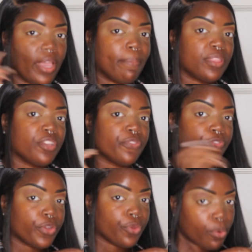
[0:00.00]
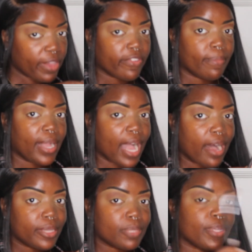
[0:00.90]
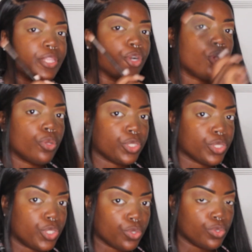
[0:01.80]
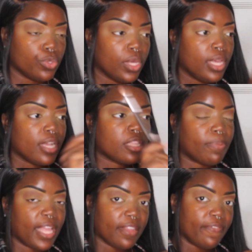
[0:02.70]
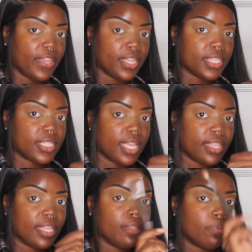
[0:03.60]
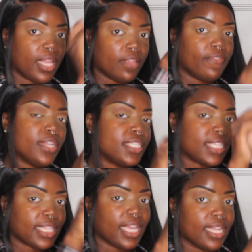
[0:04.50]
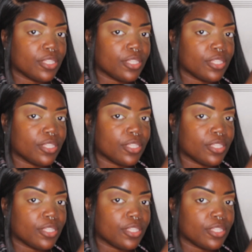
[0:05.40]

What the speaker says: but they're further away from my house, but they're closer to the Planet Fitness, and then the Planet Fitness is at the end.